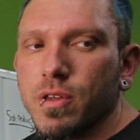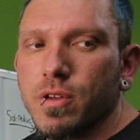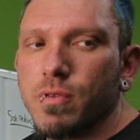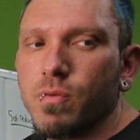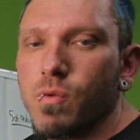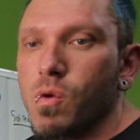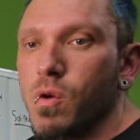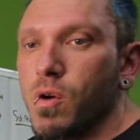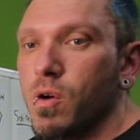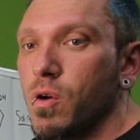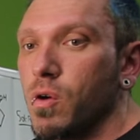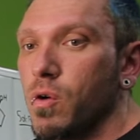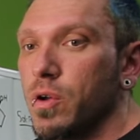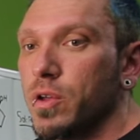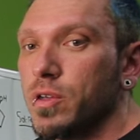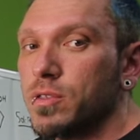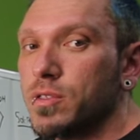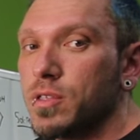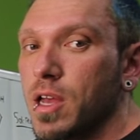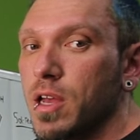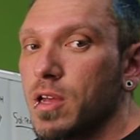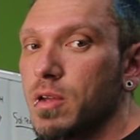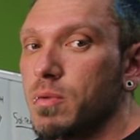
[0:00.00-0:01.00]
They're
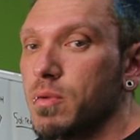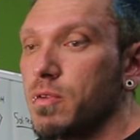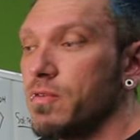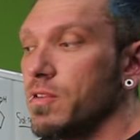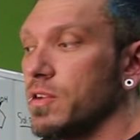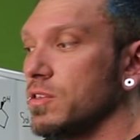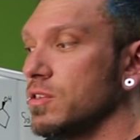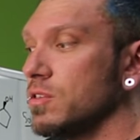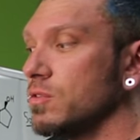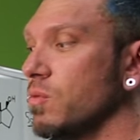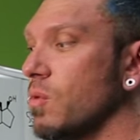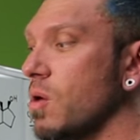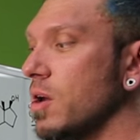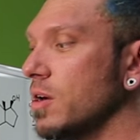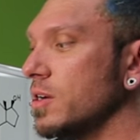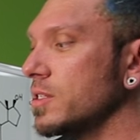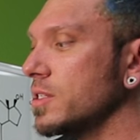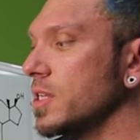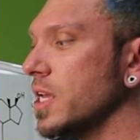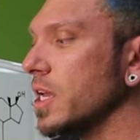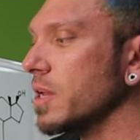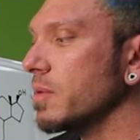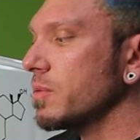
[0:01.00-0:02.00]
oil-soluble versus
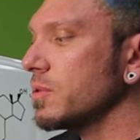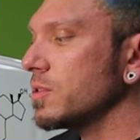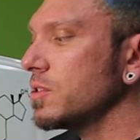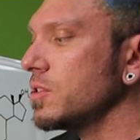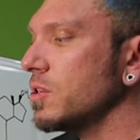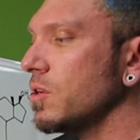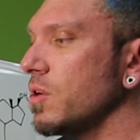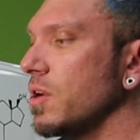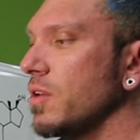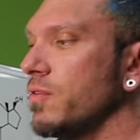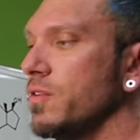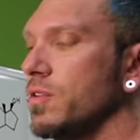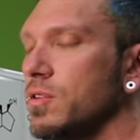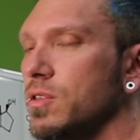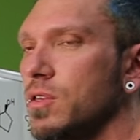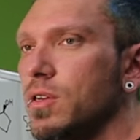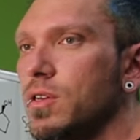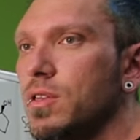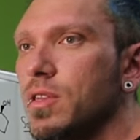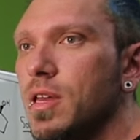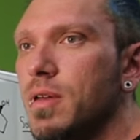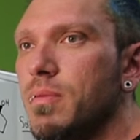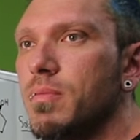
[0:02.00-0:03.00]
water-soluble. So if you
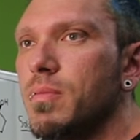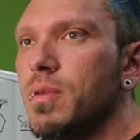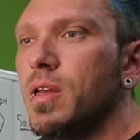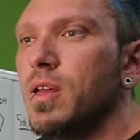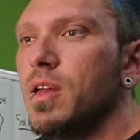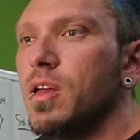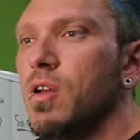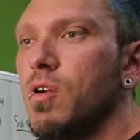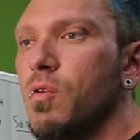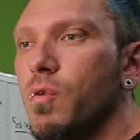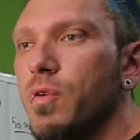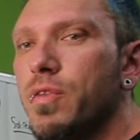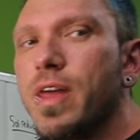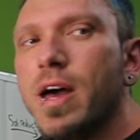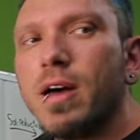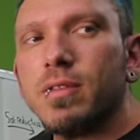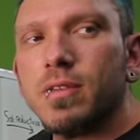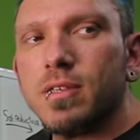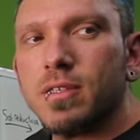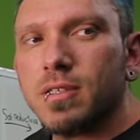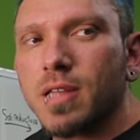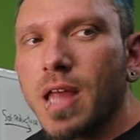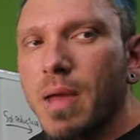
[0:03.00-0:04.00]
took them
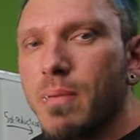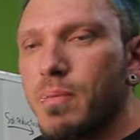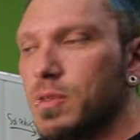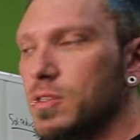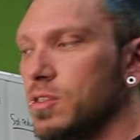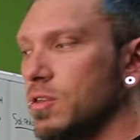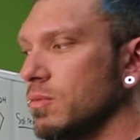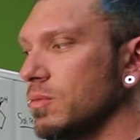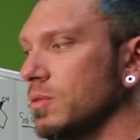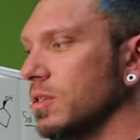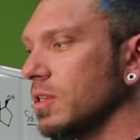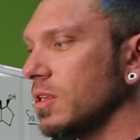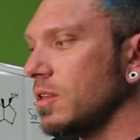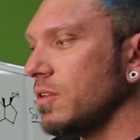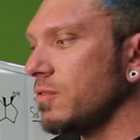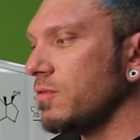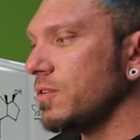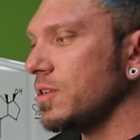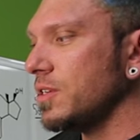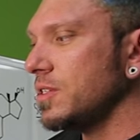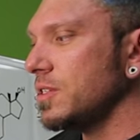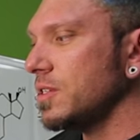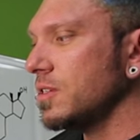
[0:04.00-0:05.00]
without this liposomal
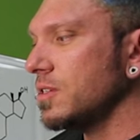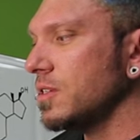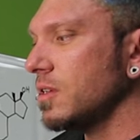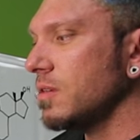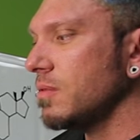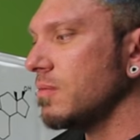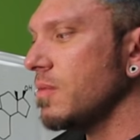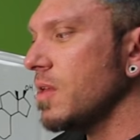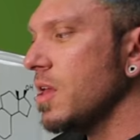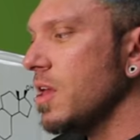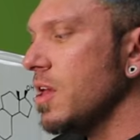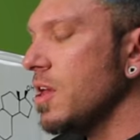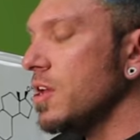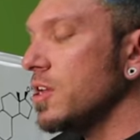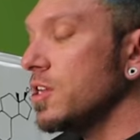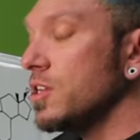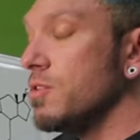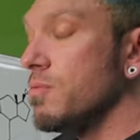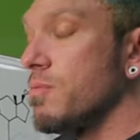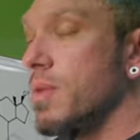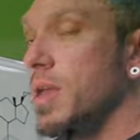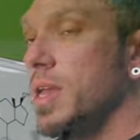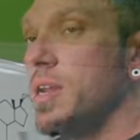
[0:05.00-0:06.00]
delivery system,
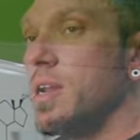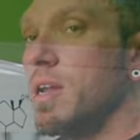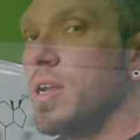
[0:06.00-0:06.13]
you may